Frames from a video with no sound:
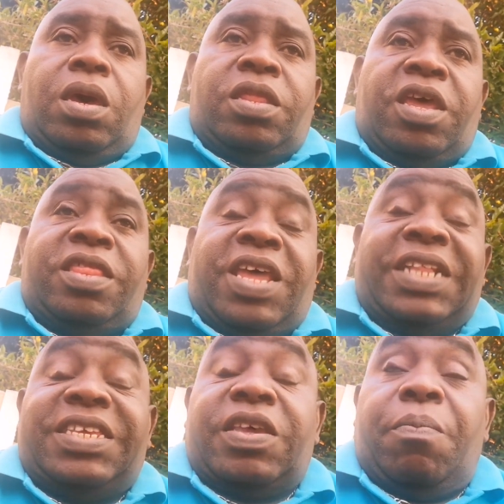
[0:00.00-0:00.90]
And then
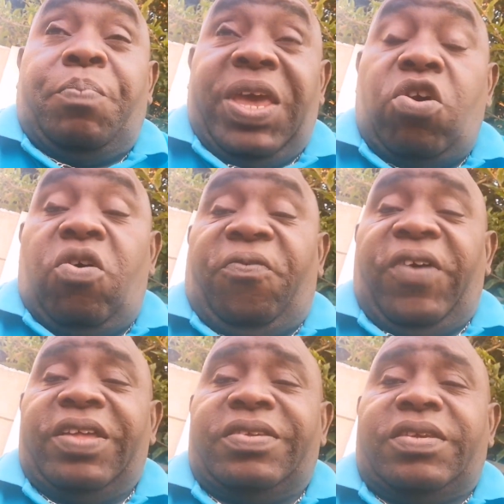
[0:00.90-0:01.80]
that is a big
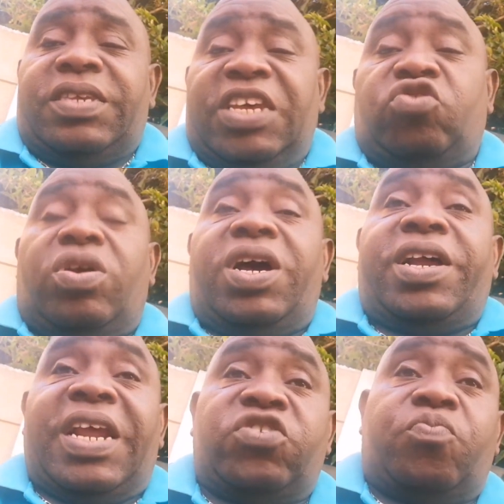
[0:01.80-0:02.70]
offense. Sexual
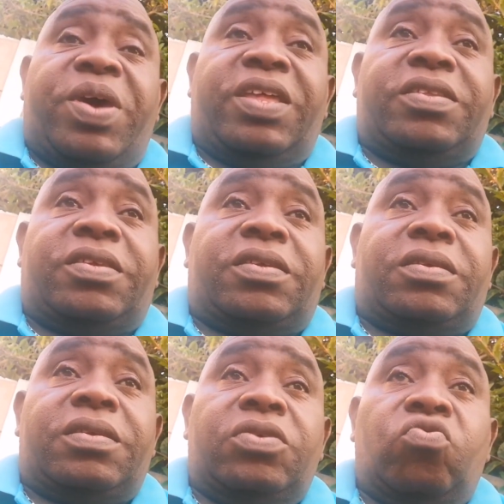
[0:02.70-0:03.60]
harassment,
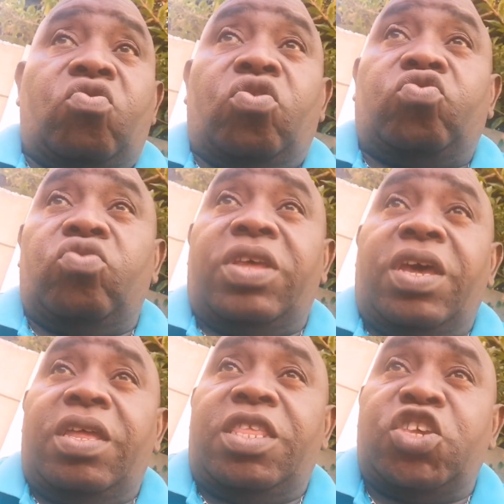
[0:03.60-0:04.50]
you go to
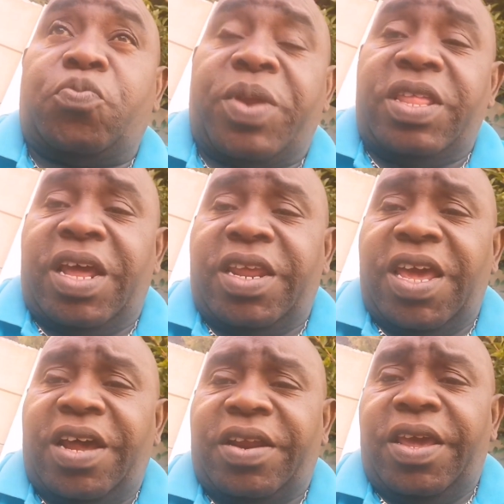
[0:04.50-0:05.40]
the disciplinary
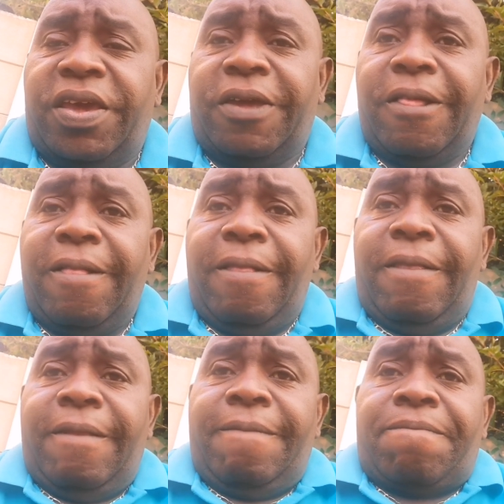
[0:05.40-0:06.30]
hearing,
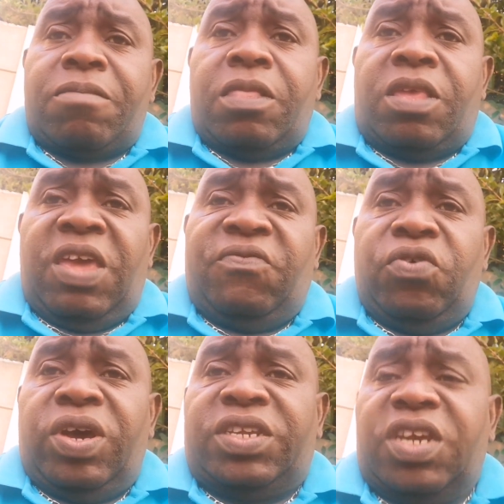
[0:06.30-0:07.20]
give
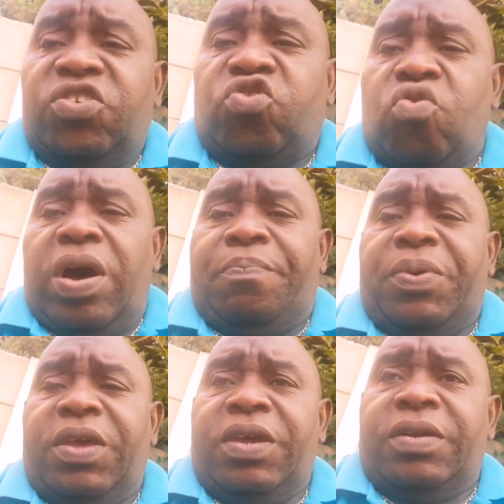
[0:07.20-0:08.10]
you a chance to
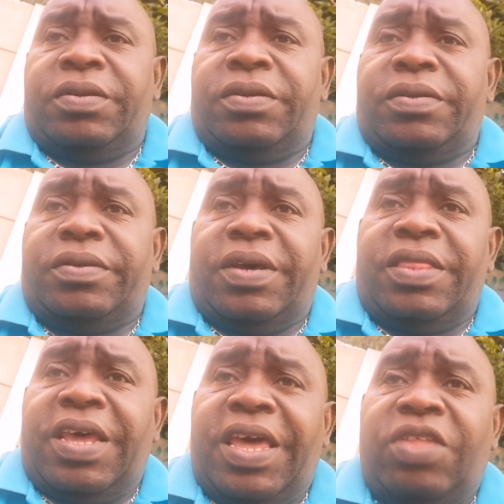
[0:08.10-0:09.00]
appeal.
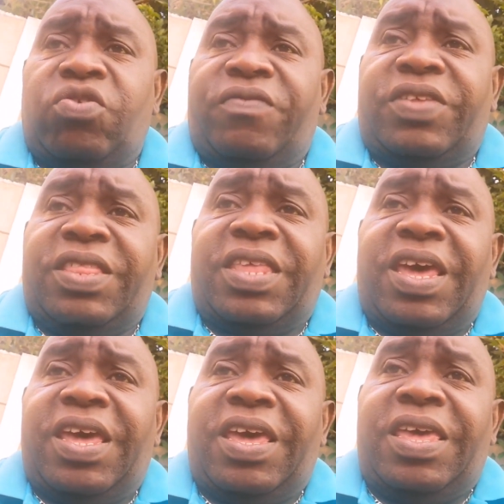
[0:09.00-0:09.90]
At the end of the
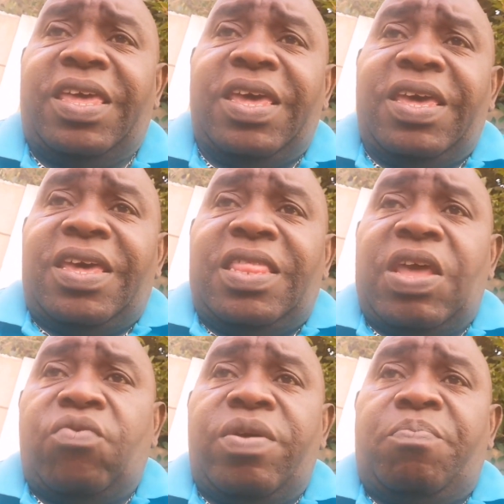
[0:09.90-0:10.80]
day,
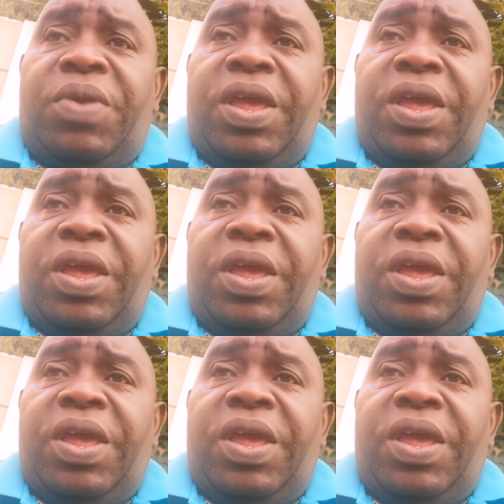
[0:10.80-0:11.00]
they will